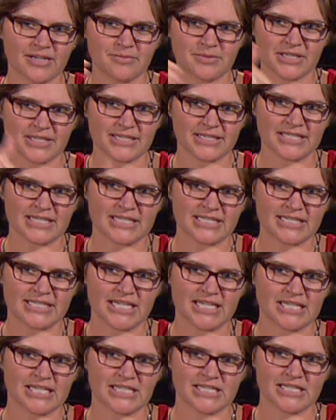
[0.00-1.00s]
that doesn't
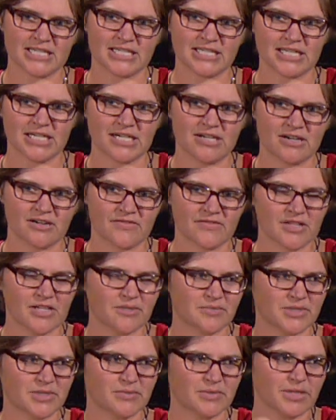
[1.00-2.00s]
extend into the entire
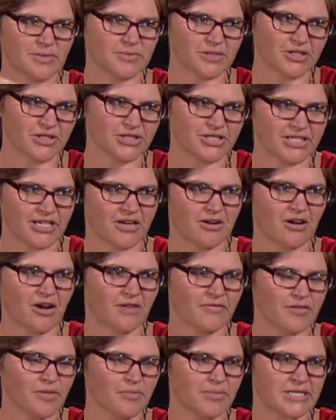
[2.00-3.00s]
envelope. Sometimes I'll just tear
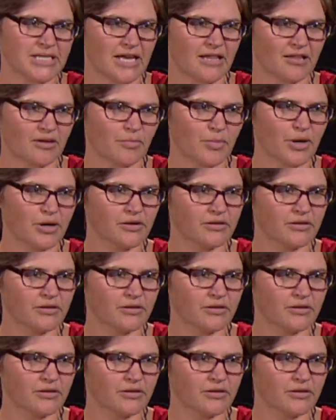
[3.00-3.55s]
off the metallic part